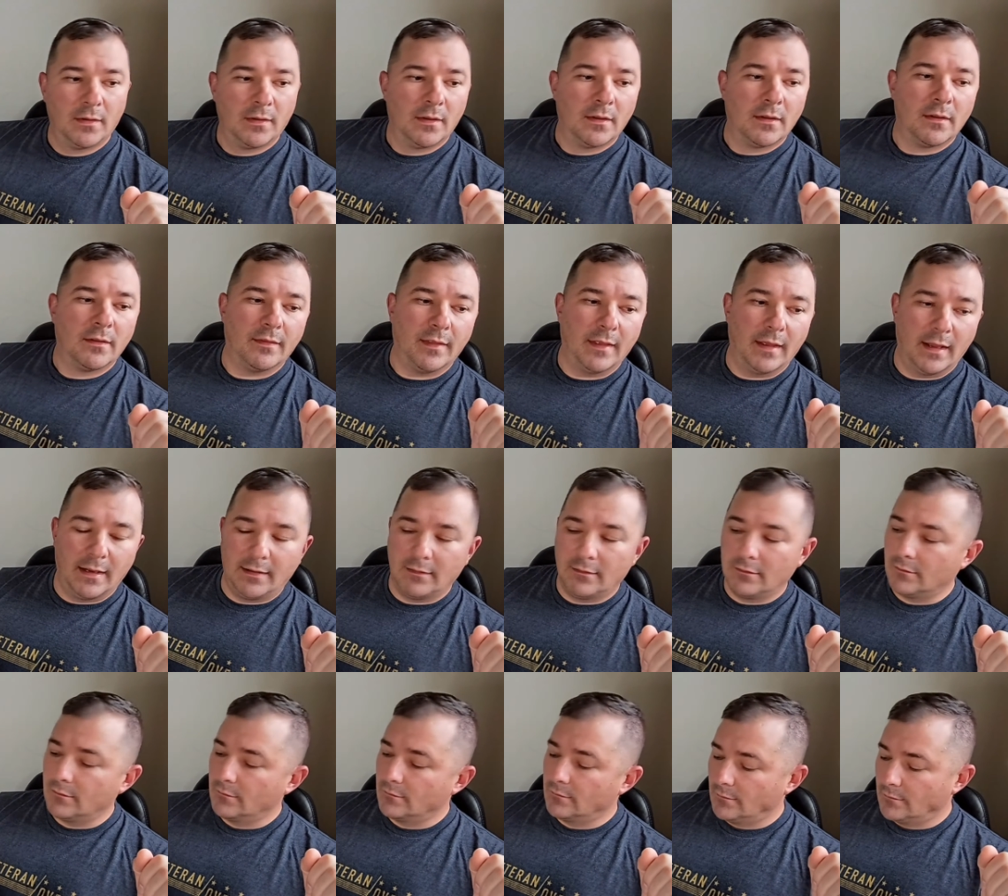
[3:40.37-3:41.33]

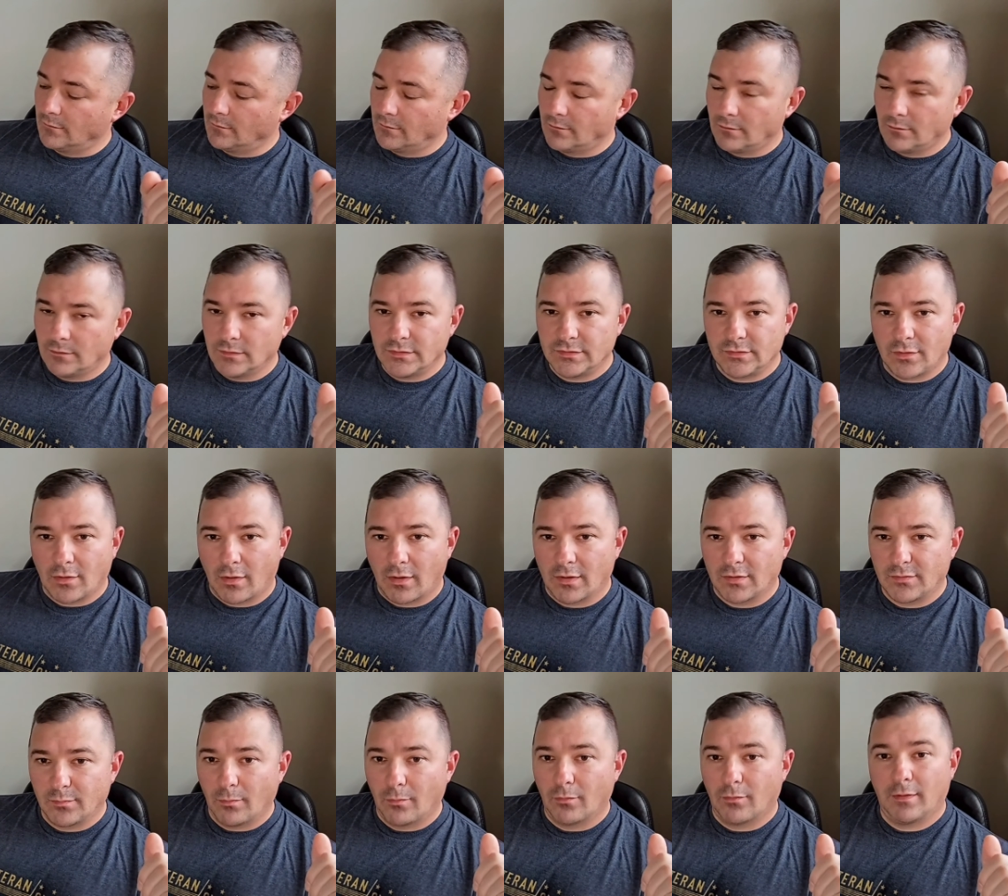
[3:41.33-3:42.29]
Then you start
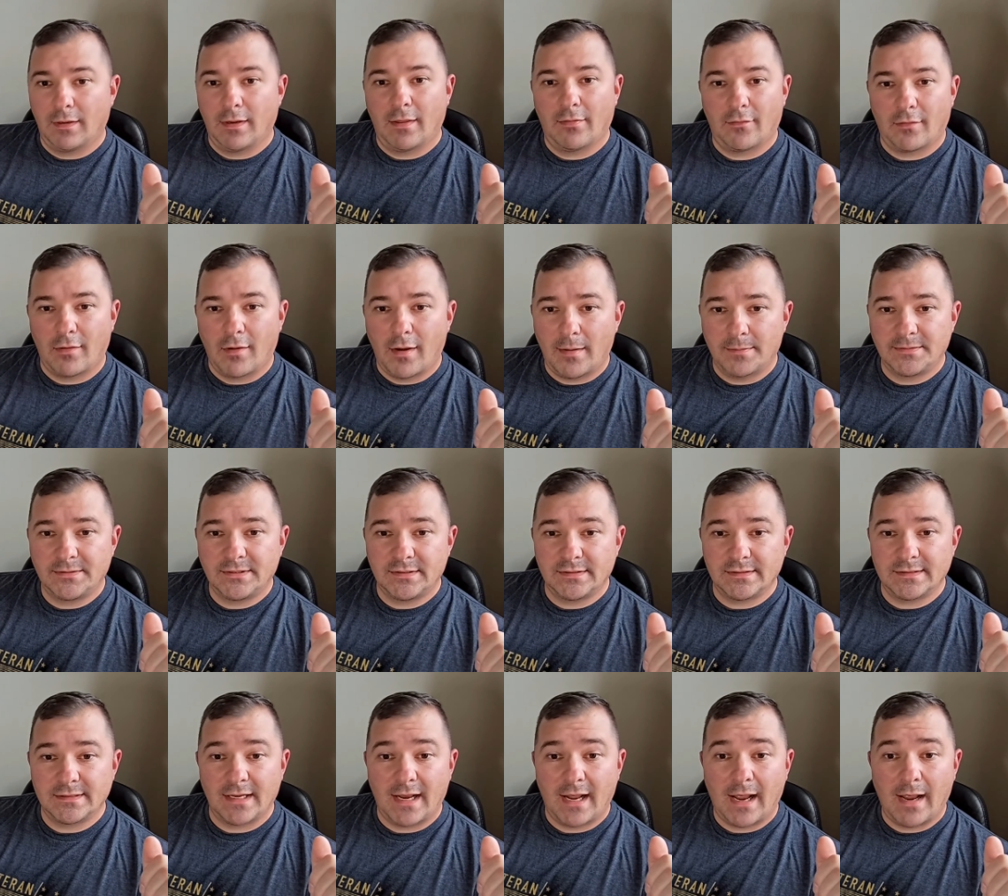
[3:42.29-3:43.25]
exploring other
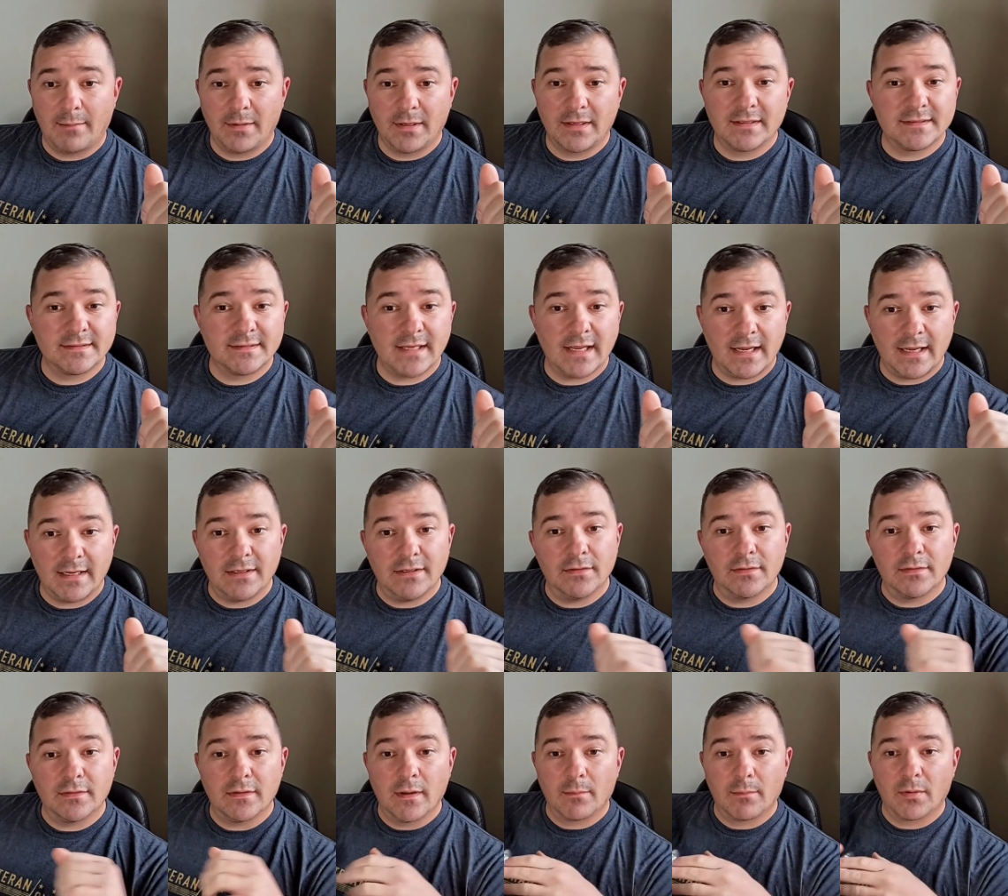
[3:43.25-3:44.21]
options. And I'm going to say
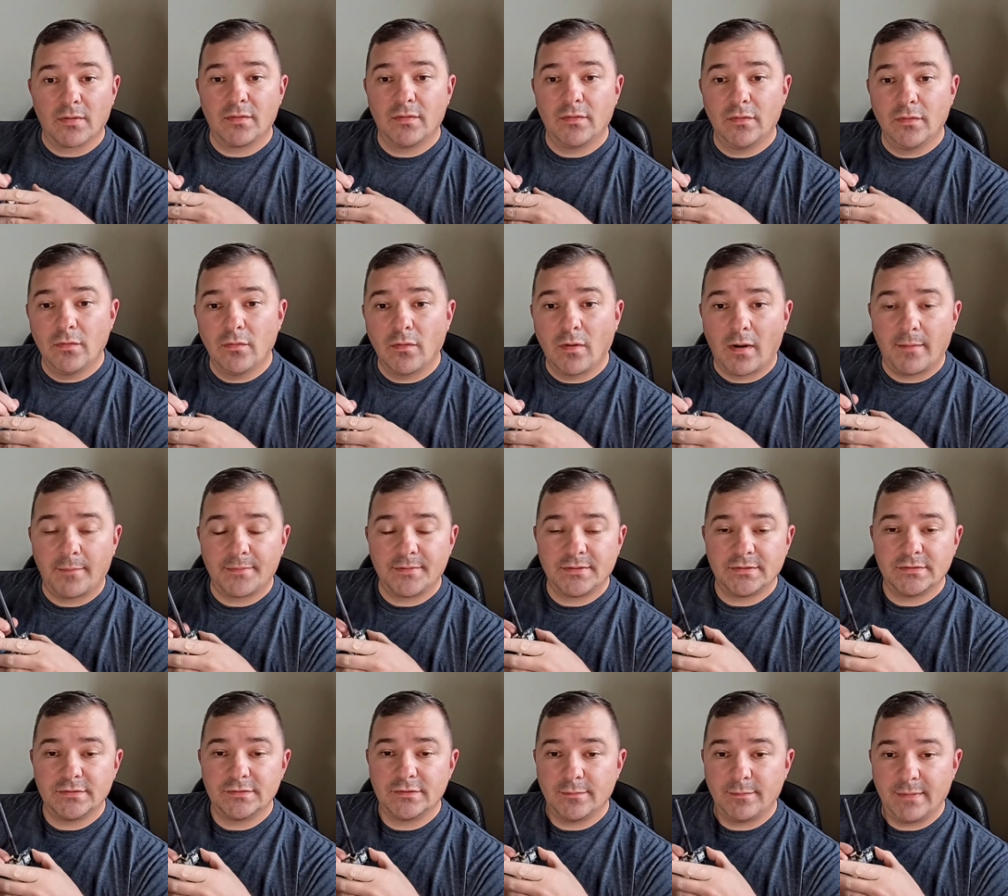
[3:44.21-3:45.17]
your number 2
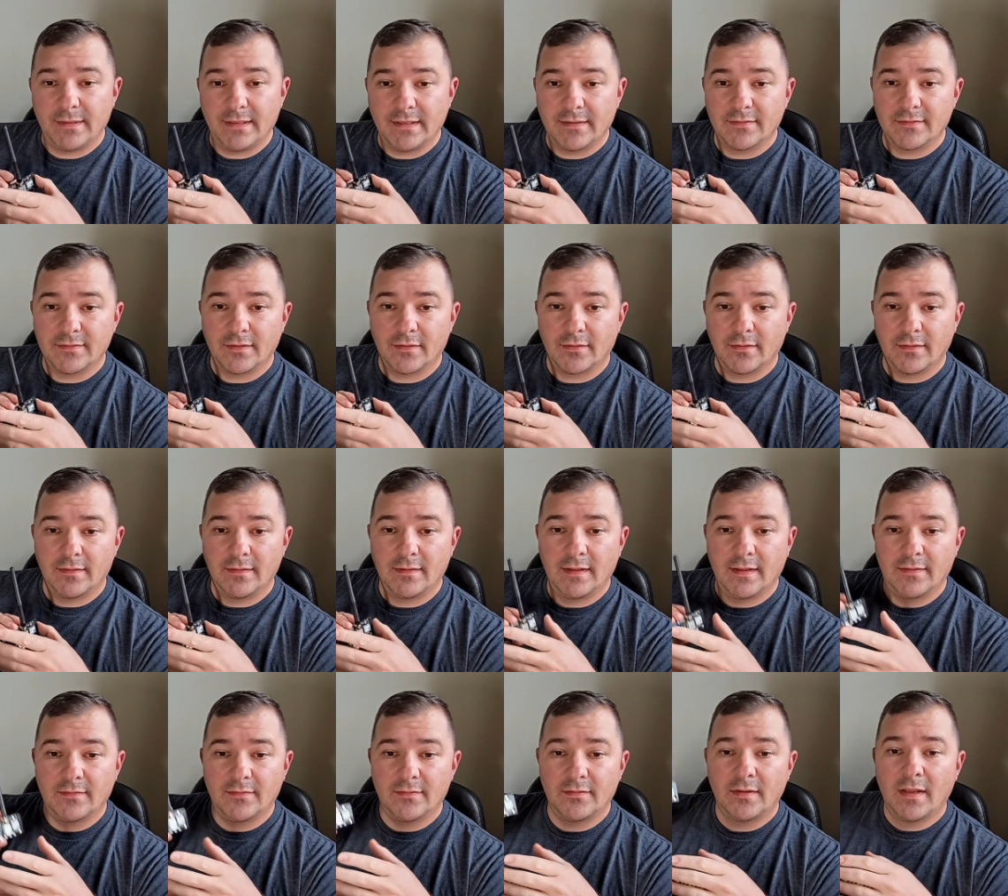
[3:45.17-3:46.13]
option should be considering
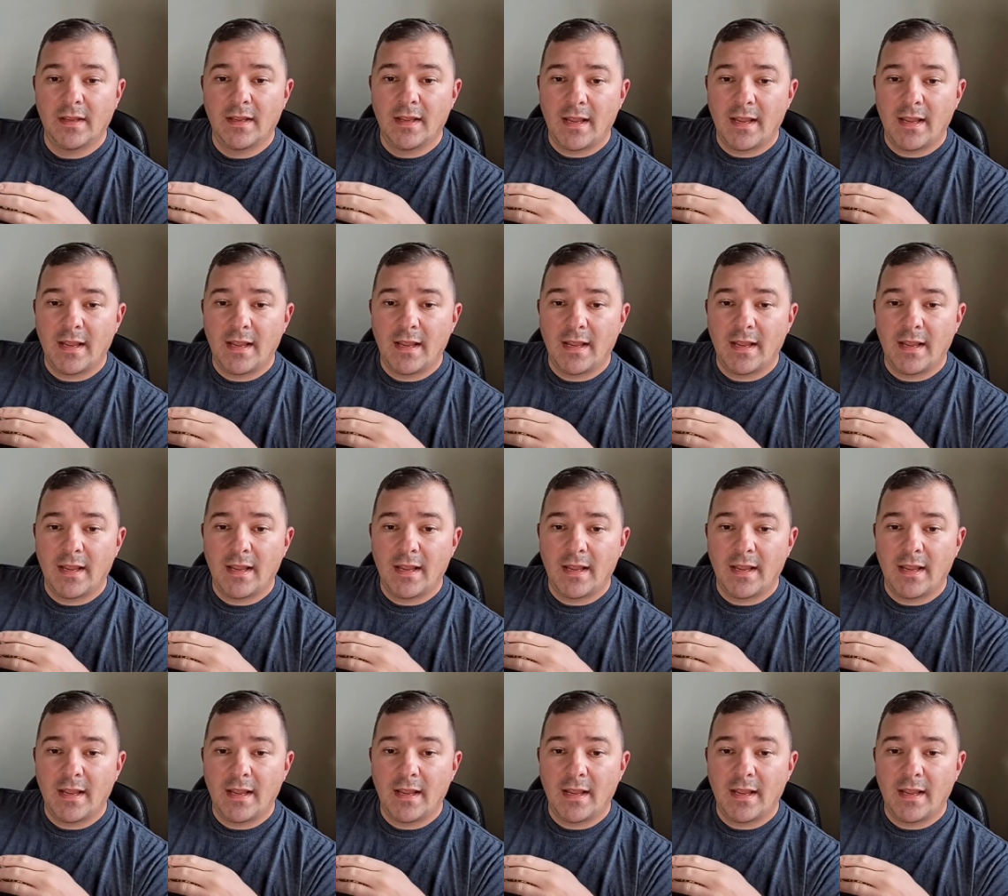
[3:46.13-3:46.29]
this.